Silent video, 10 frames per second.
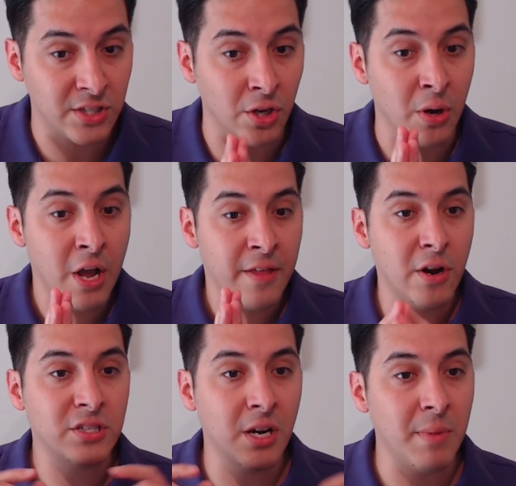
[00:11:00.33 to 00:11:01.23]
So
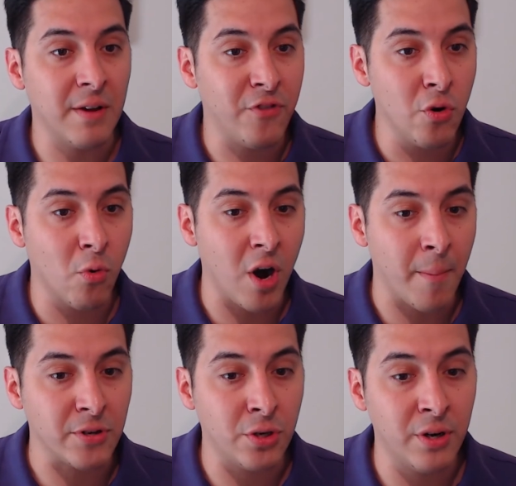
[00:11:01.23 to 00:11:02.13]
there's going to be a more
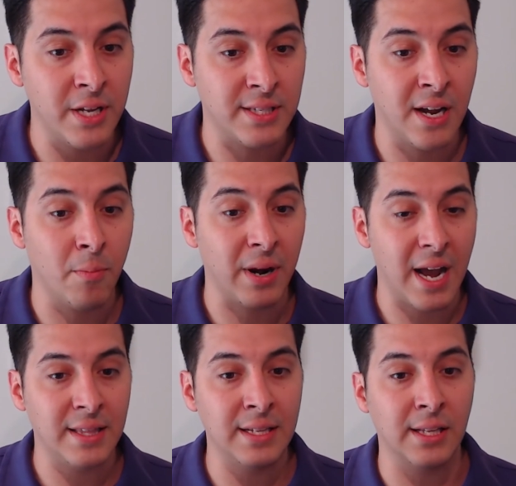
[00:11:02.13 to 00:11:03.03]
opportunities there, but
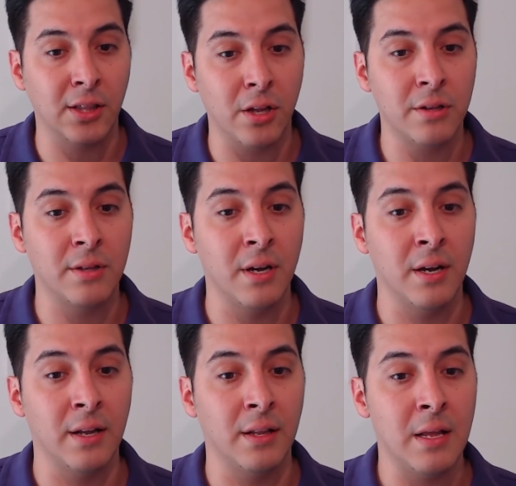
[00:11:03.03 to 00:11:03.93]
I think
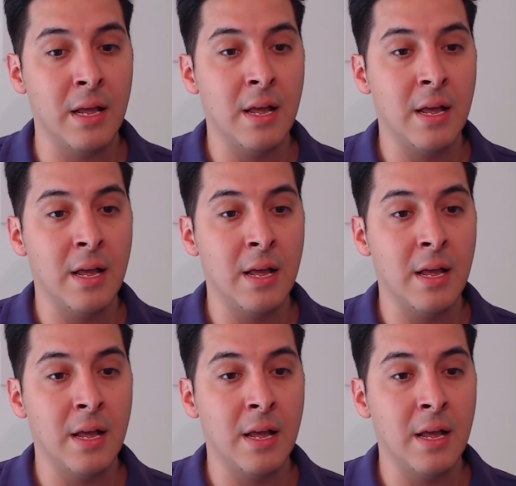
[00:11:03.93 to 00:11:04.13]
the